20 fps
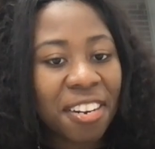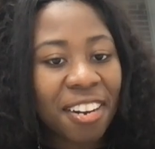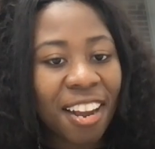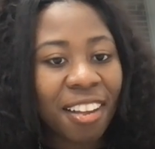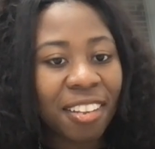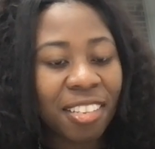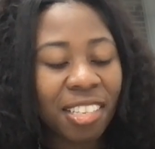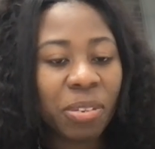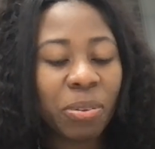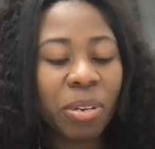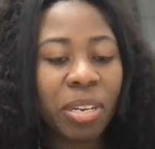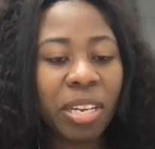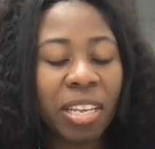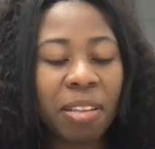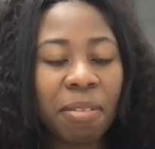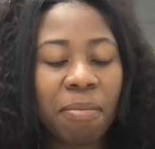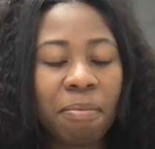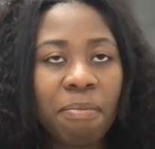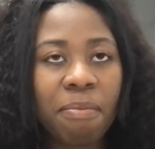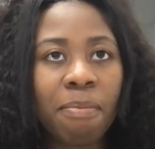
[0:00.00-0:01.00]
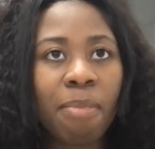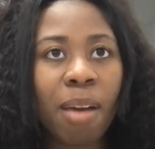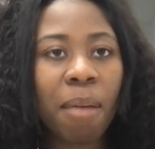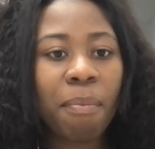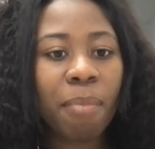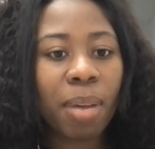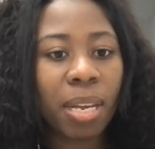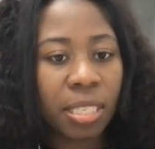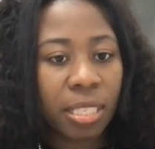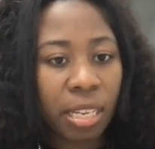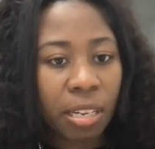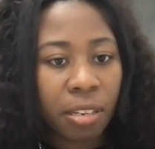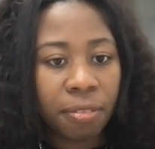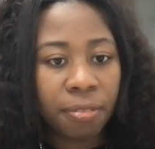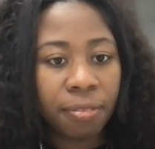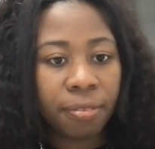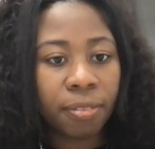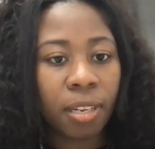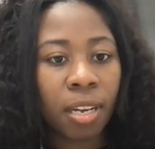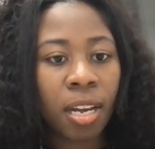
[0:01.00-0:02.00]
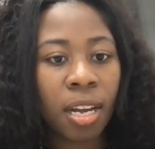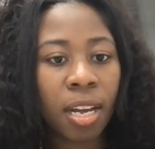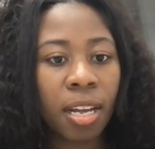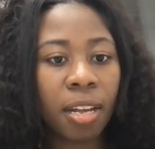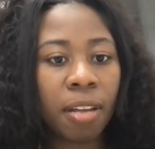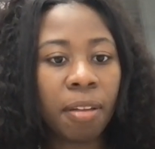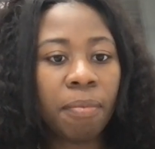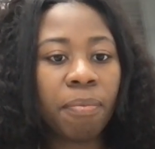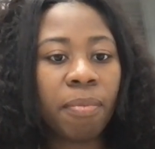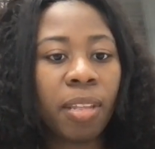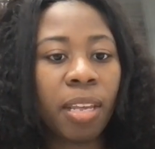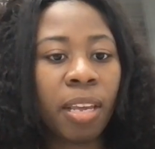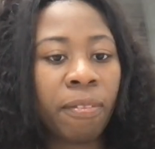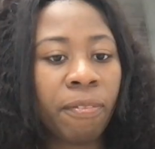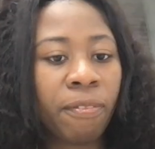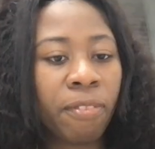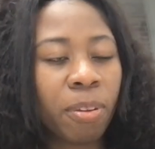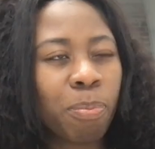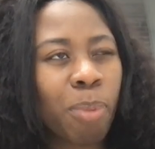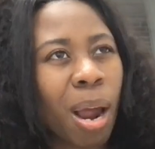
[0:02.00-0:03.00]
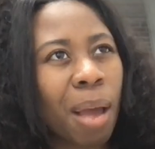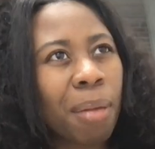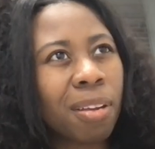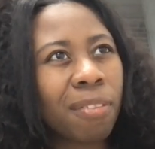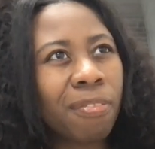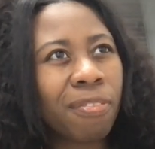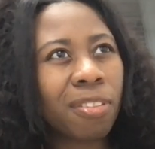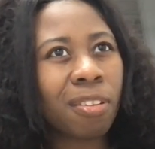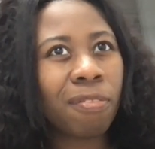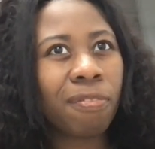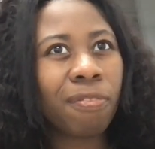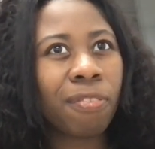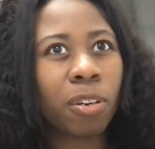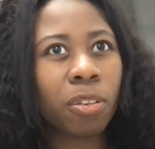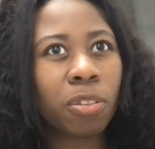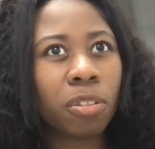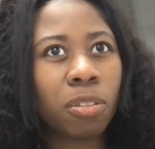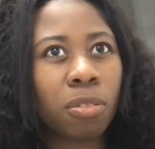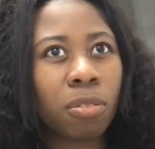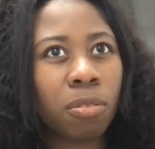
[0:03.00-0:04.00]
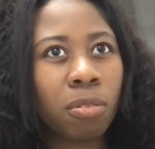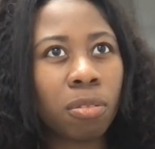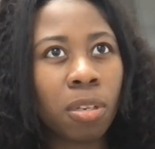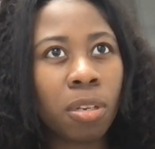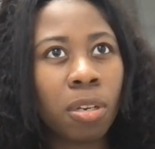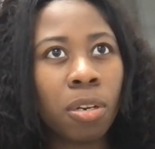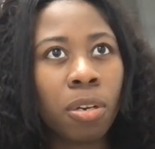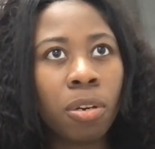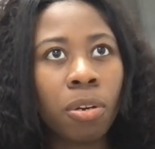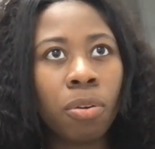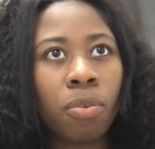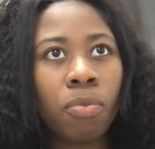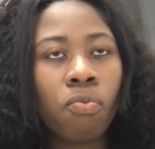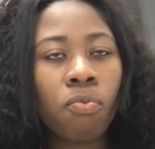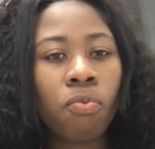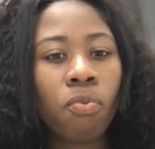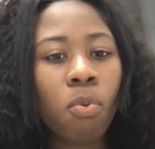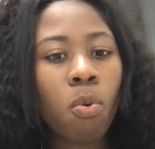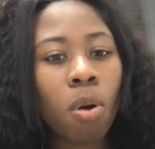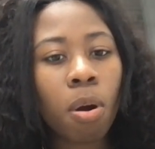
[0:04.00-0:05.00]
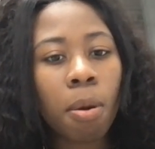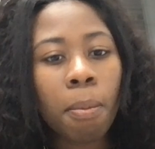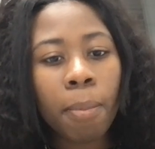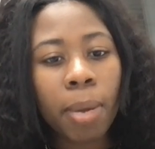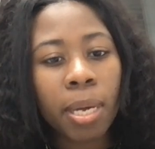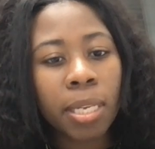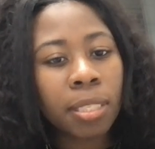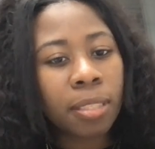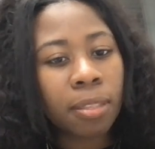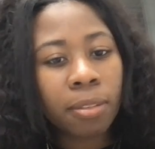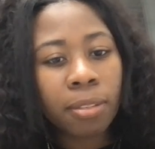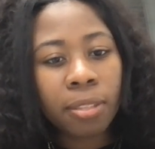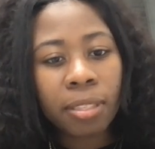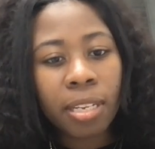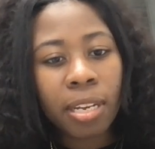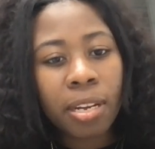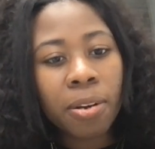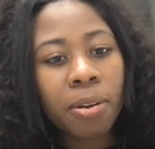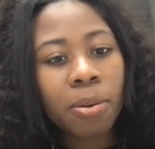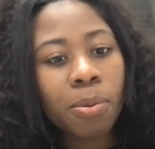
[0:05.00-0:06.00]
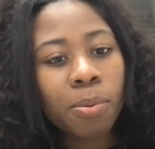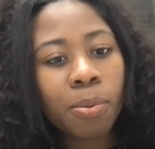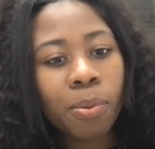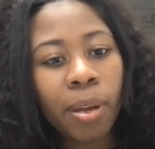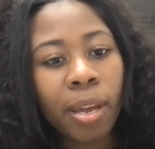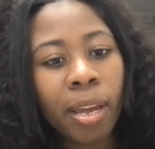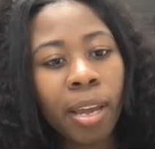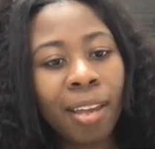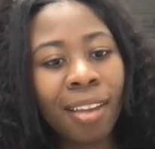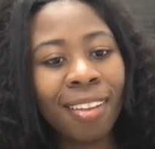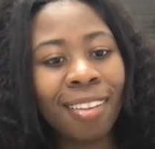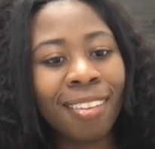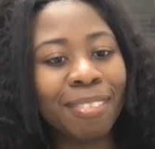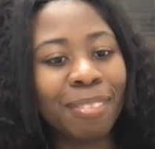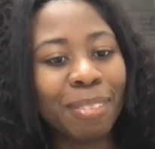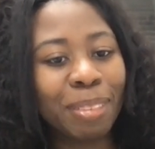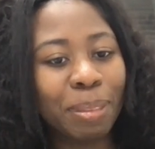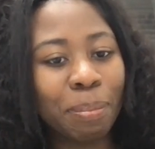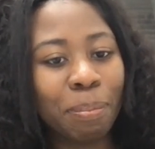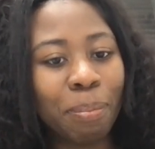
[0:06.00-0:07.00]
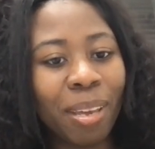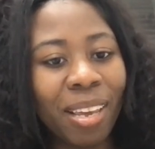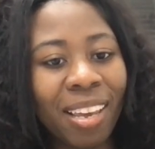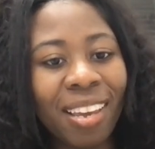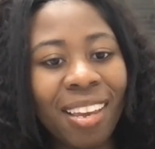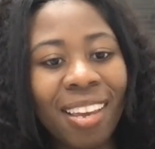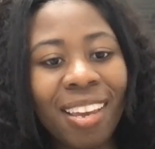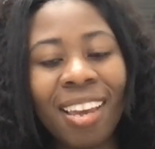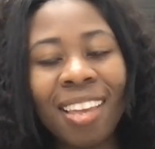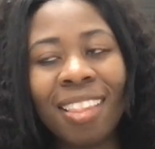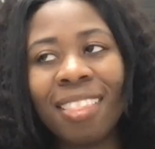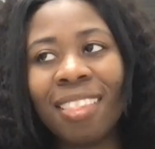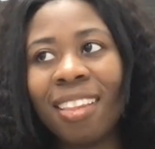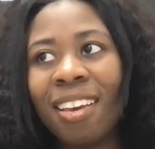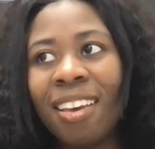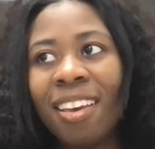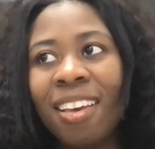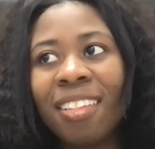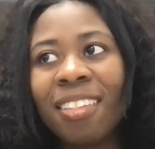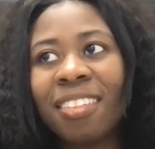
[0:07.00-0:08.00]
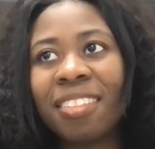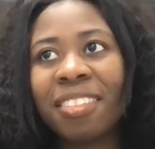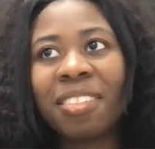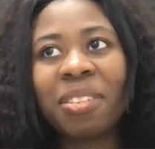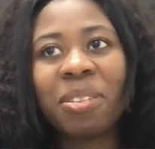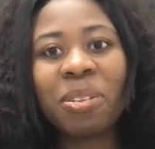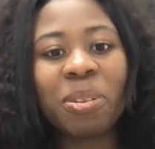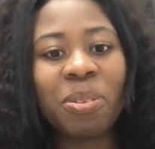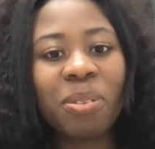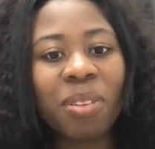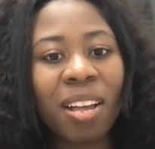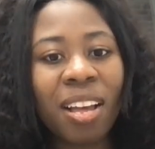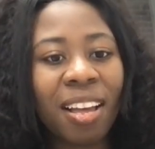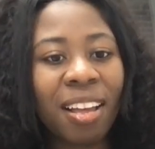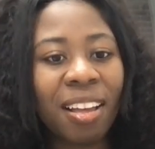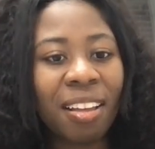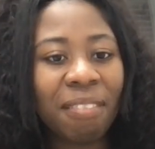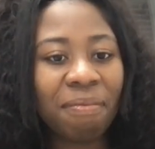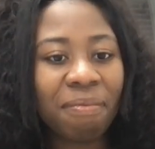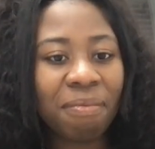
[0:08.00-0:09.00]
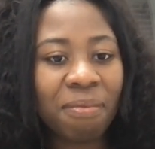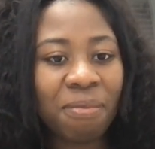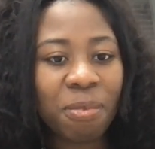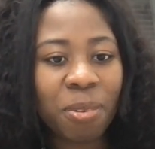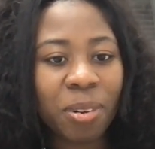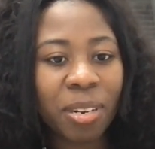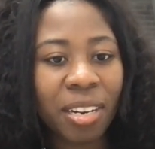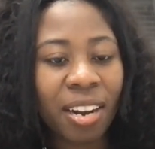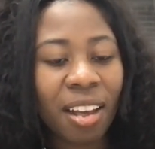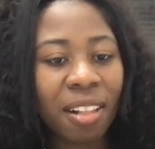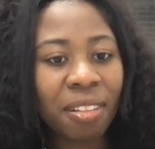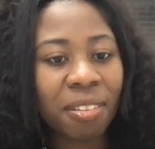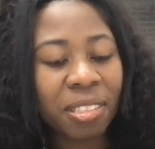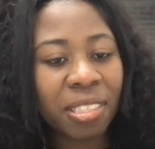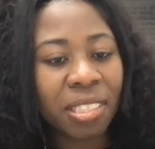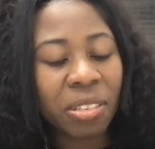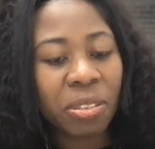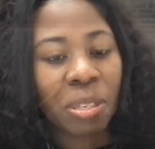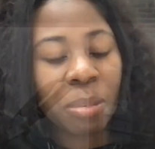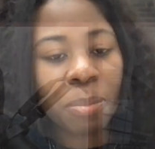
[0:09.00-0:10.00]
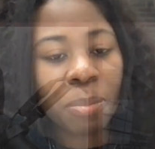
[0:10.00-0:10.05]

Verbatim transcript: out doing it by myself um, it, for probably for the first four months or so. And it was me and this little uh, $40 sewing